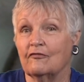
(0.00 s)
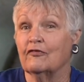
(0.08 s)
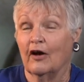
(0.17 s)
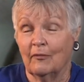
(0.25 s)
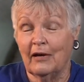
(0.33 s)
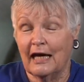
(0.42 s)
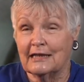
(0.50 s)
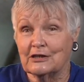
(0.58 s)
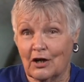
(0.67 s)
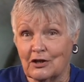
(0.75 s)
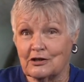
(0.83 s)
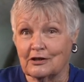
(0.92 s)
from
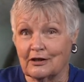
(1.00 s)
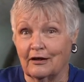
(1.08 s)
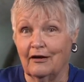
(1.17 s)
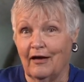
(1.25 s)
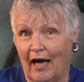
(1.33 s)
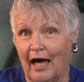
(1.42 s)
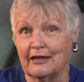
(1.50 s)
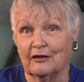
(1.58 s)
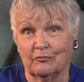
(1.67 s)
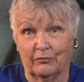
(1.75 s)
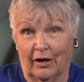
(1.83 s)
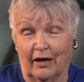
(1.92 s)
Antarctica at
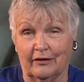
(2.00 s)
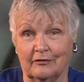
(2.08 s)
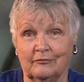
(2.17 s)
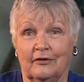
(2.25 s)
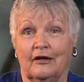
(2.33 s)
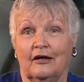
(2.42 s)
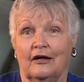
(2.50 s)
the bottom